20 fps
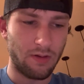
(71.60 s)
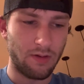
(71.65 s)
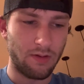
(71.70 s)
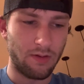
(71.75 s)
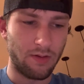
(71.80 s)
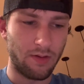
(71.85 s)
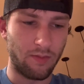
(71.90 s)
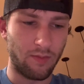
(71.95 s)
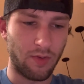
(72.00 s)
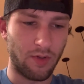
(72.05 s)

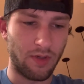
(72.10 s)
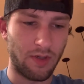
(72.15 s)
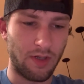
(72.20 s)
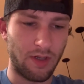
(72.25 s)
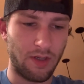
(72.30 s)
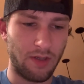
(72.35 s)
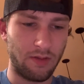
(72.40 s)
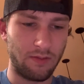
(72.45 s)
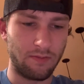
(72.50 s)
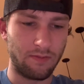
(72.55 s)
Number
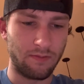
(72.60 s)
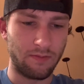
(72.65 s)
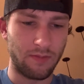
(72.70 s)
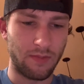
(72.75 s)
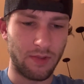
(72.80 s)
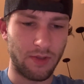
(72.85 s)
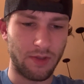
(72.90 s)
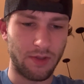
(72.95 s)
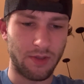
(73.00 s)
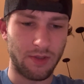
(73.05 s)
eight
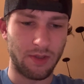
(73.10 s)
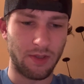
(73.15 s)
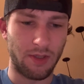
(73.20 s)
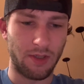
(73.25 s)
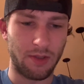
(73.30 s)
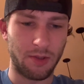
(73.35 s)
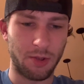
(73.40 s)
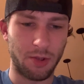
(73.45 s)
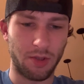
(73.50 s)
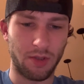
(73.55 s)
is
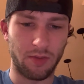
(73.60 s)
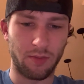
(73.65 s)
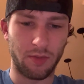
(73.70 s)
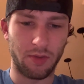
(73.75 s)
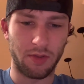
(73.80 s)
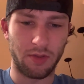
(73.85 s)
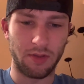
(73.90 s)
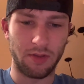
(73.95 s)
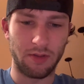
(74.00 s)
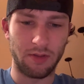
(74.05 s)
Snake
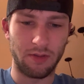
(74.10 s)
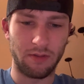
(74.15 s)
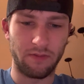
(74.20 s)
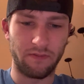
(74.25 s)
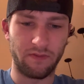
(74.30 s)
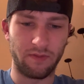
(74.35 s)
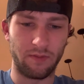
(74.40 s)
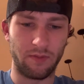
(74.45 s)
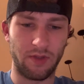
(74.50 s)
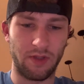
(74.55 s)
Charmer
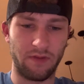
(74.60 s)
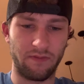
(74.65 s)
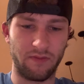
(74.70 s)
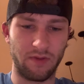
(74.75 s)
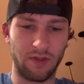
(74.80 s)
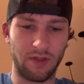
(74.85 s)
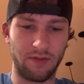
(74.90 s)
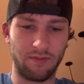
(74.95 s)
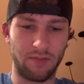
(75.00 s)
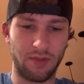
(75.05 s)
from Evil
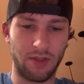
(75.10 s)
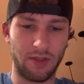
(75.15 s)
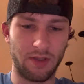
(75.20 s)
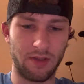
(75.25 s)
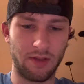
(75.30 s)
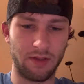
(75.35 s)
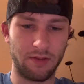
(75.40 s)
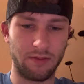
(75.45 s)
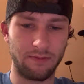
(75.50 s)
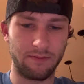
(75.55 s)

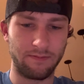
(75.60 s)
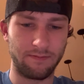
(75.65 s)
Empire.